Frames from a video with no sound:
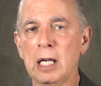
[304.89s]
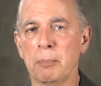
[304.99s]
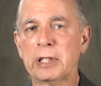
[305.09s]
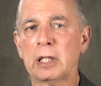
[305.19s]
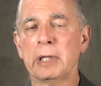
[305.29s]

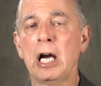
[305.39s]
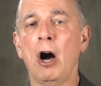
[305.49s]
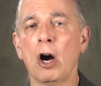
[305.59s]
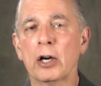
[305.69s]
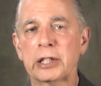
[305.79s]
becoming
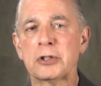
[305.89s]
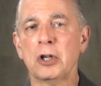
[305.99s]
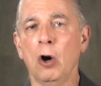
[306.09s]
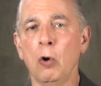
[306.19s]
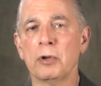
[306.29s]
hardened
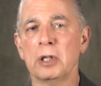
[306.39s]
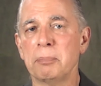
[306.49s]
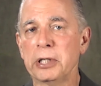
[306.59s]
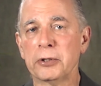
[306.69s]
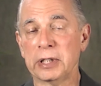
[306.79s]
over a
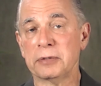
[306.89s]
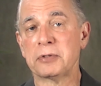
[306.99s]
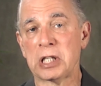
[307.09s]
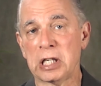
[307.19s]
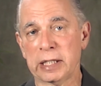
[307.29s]
period of
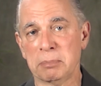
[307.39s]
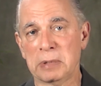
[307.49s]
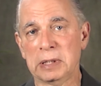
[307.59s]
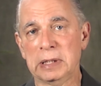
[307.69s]
time.